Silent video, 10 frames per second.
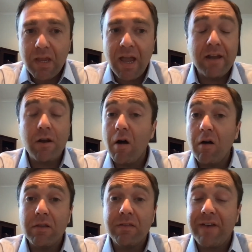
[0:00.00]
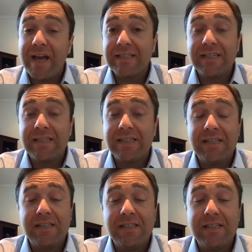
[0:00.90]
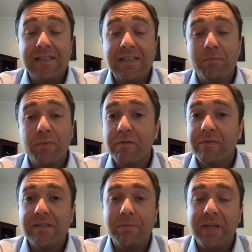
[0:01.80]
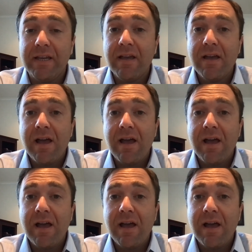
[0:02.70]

And all the vaccines have been proved to be